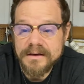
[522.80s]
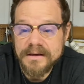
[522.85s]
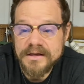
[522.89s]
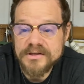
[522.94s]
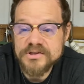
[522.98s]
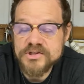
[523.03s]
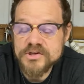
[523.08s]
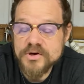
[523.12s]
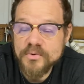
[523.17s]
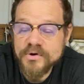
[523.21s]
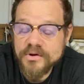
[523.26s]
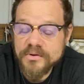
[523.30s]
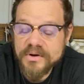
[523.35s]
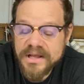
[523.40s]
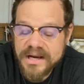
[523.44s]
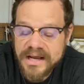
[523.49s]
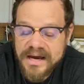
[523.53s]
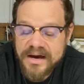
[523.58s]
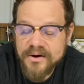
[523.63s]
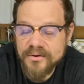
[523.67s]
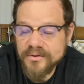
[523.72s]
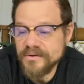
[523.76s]
so when you get
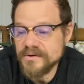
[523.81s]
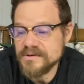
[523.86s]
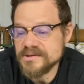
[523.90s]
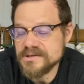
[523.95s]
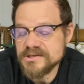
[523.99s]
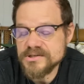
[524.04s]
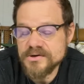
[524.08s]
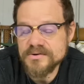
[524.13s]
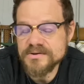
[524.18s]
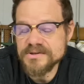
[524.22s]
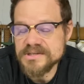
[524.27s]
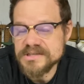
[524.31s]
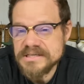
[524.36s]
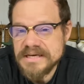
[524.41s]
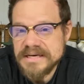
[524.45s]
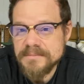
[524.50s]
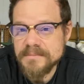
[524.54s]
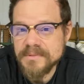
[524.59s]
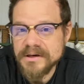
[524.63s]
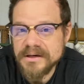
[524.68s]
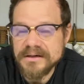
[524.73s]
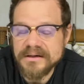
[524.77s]
out, there's a certain
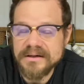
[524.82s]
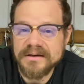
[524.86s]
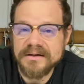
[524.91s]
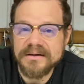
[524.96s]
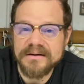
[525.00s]
stigma